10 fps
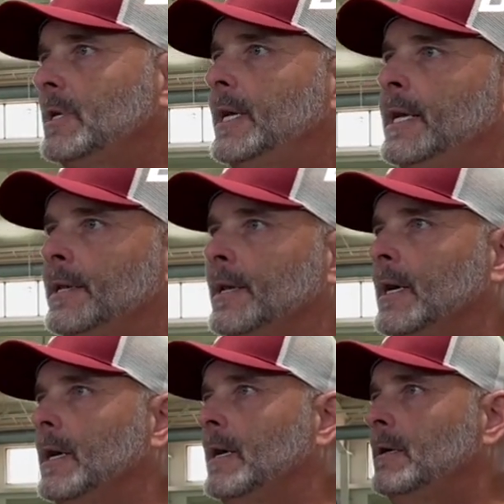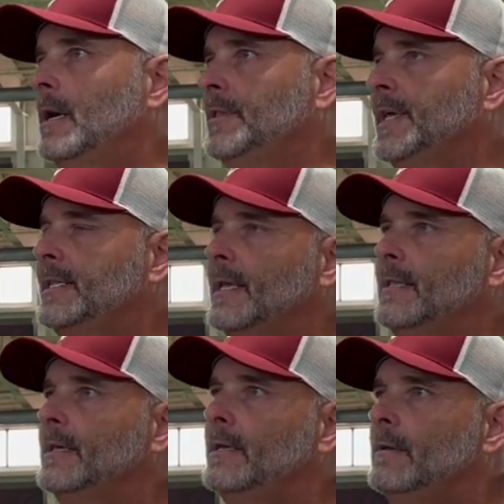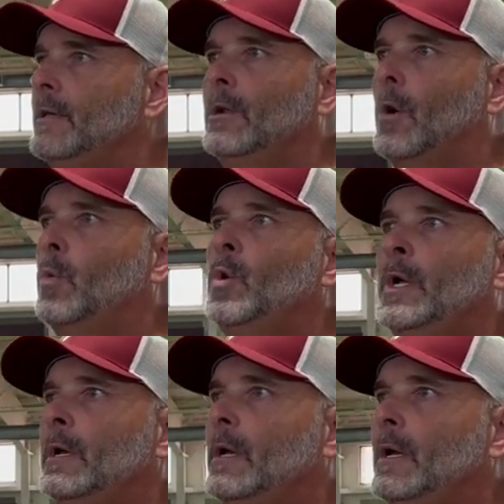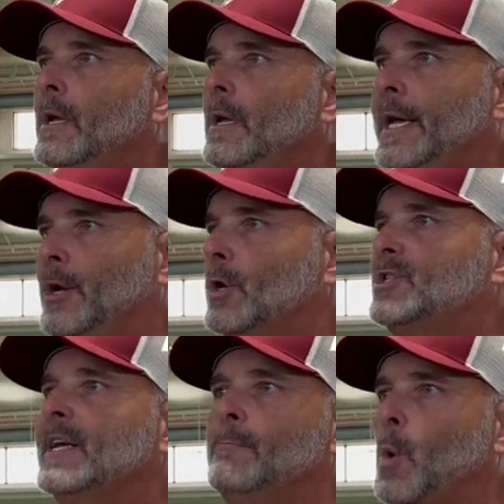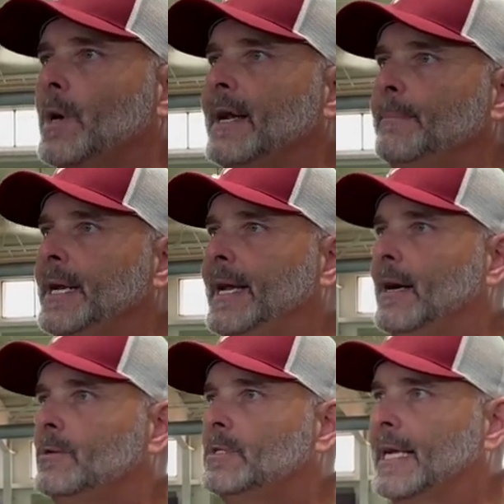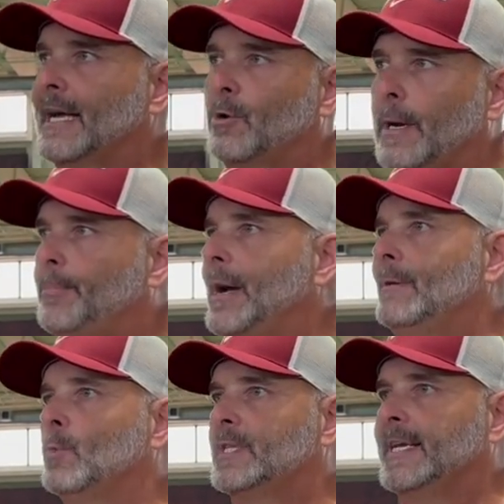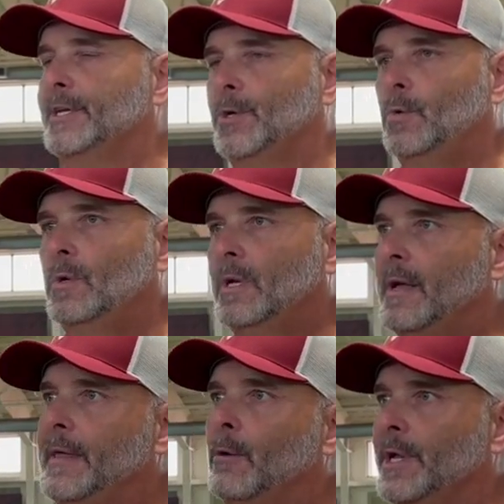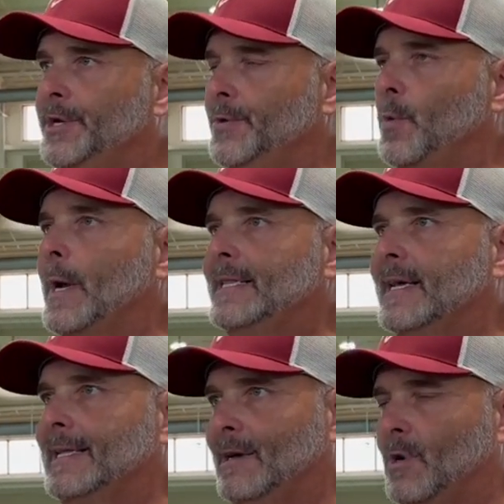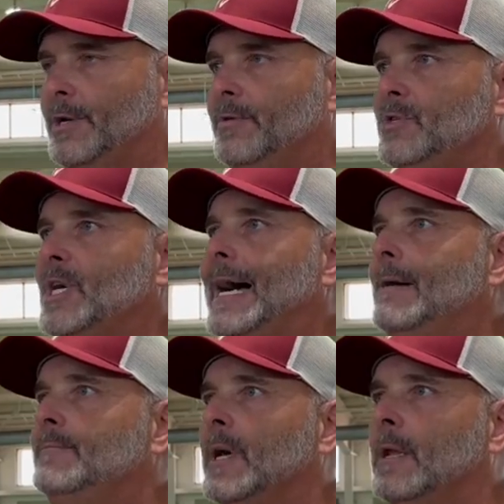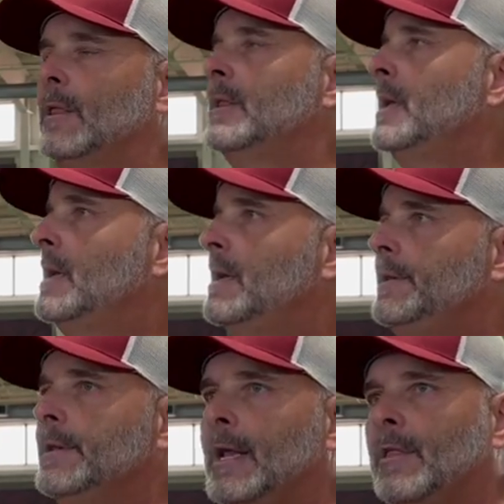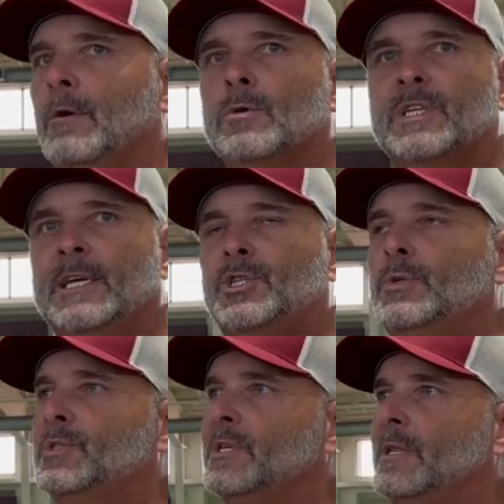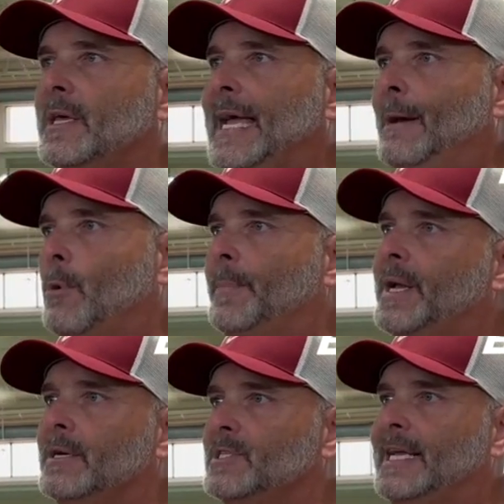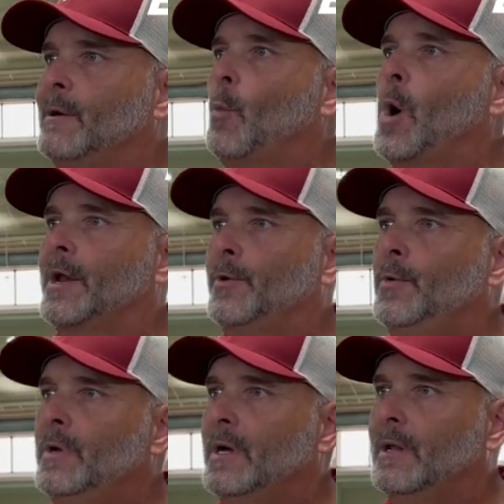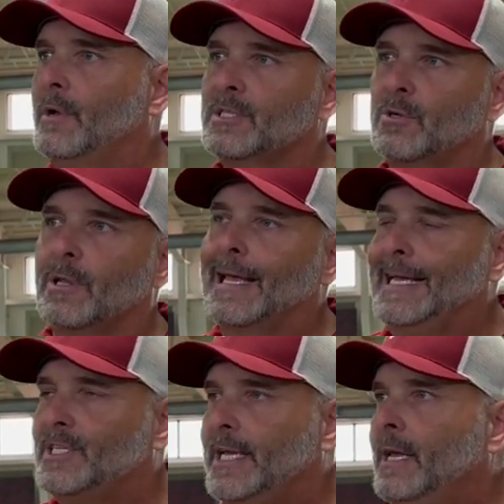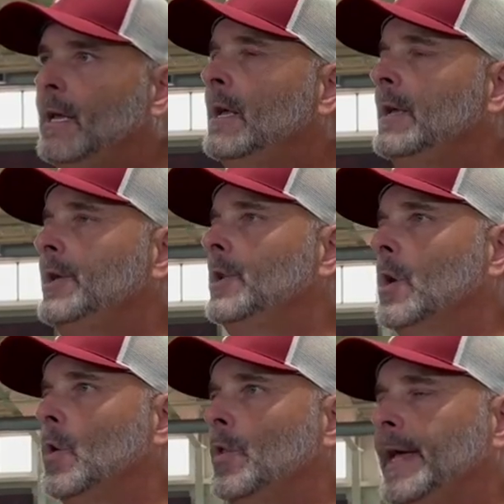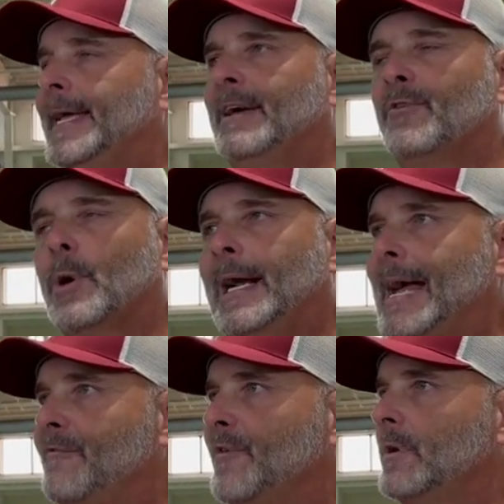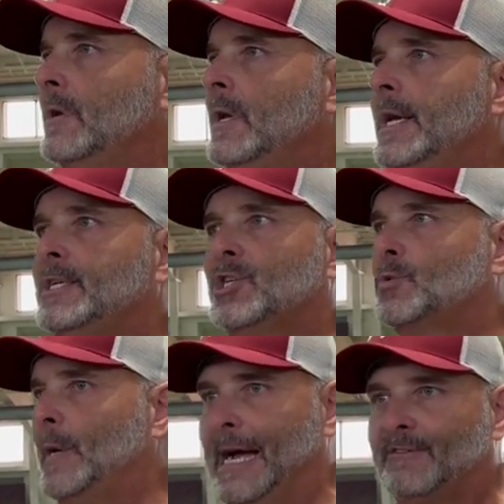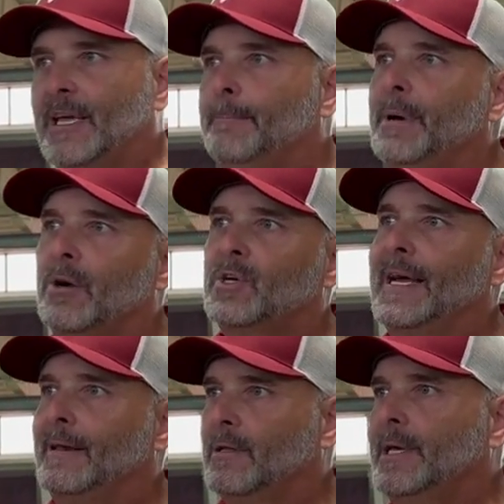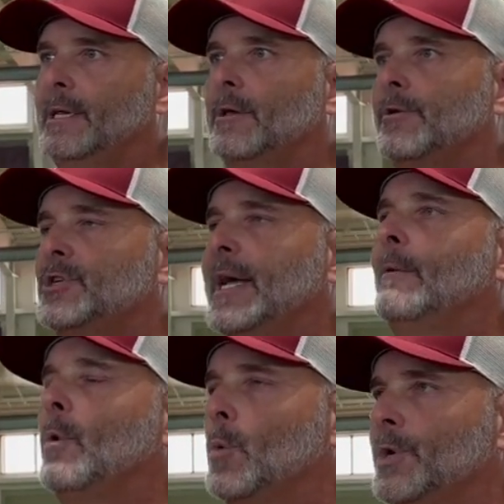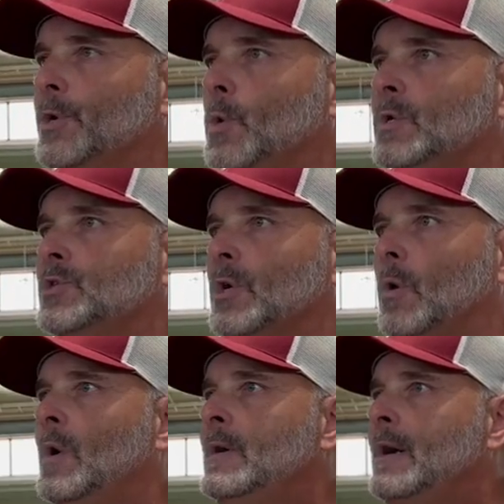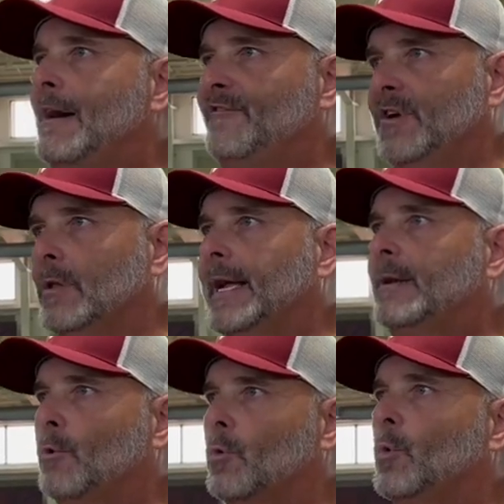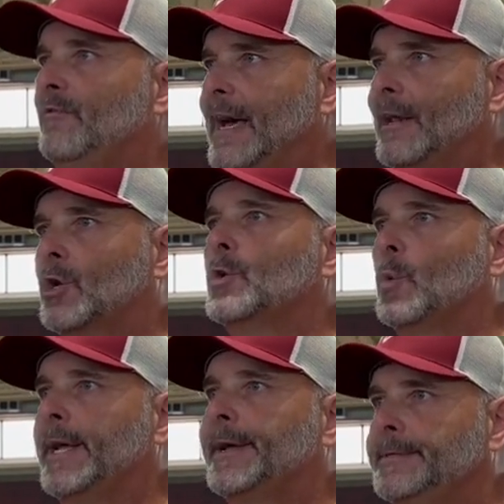and I think that, you know, it hurts them more than anybody else. They got great pride in what they do, and they want to do the right thing, and they want to do the job. None of those issues on the game were because they didn't want to and because they were lazy. You know, they give great effort. It's just we have to get better technically and understand what we're doing. So I feel like we've had a good week.